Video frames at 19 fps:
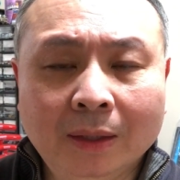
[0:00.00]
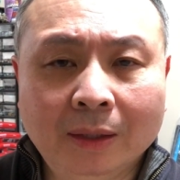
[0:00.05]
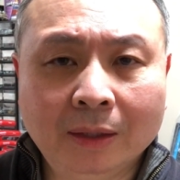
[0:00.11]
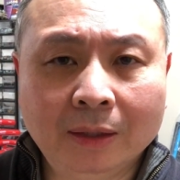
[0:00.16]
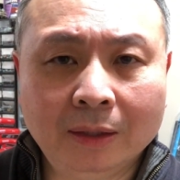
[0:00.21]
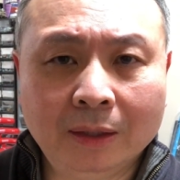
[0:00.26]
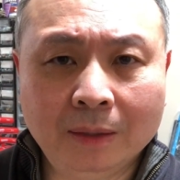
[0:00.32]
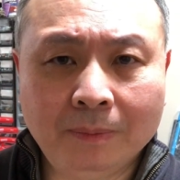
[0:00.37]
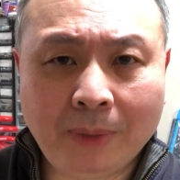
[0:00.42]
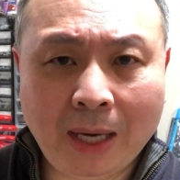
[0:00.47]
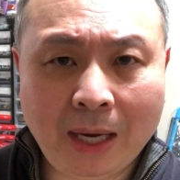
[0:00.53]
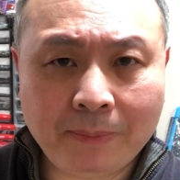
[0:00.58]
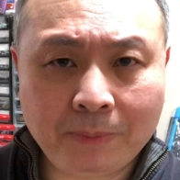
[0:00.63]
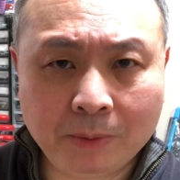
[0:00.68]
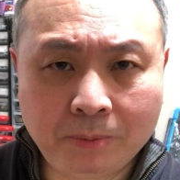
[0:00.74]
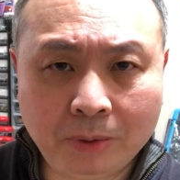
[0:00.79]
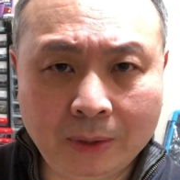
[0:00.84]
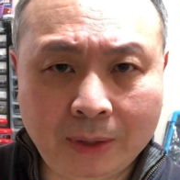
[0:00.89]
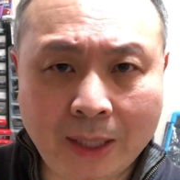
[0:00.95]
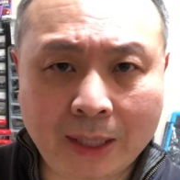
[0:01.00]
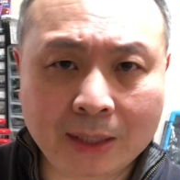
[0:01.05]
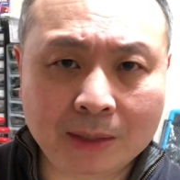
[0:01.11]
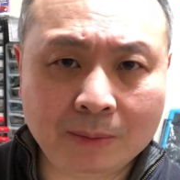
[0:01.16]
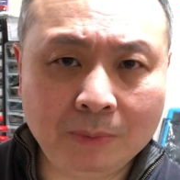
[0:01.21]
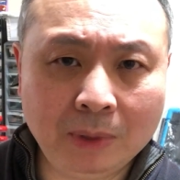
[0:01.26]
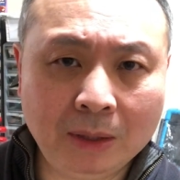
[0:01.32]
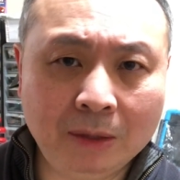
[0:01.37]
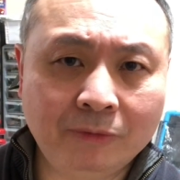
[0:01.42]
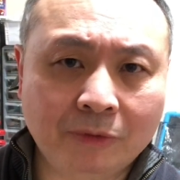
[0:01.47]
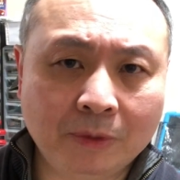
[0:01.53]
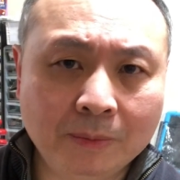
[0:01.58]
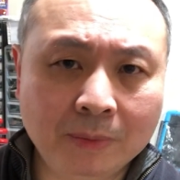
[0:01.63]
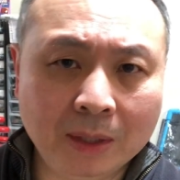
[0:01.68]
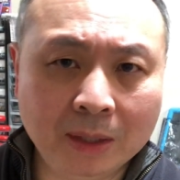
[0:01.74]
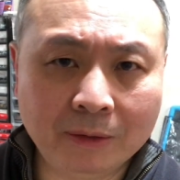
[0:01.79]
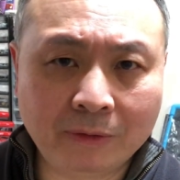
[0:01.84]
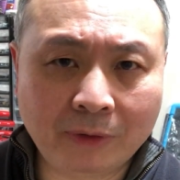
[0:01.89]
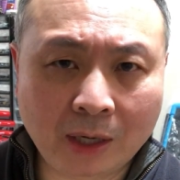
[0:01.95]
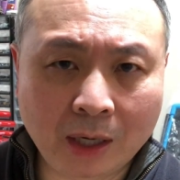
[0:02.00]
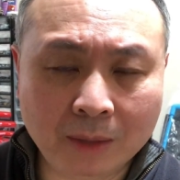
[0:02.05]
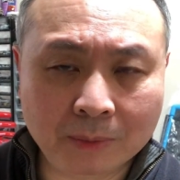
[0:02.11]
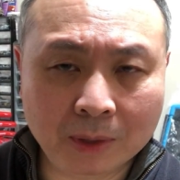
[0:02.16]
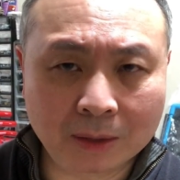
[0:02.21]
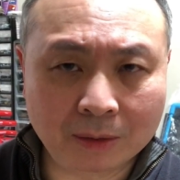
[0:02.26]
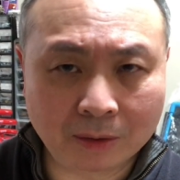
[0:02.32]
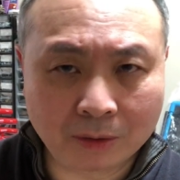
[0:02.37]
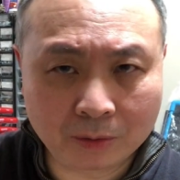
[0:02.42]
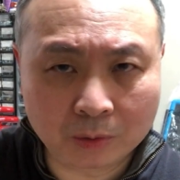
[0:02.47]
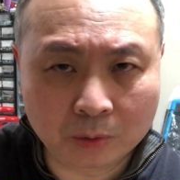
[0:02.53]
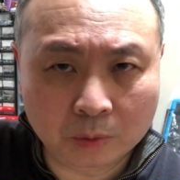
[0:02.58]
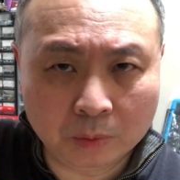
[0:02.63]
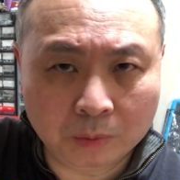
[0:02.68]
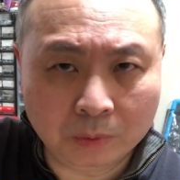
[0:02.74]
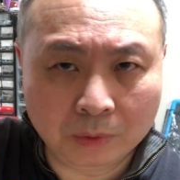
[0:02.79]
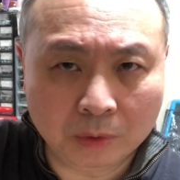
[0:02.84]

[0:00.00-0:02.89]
The Papper protects me from the environment through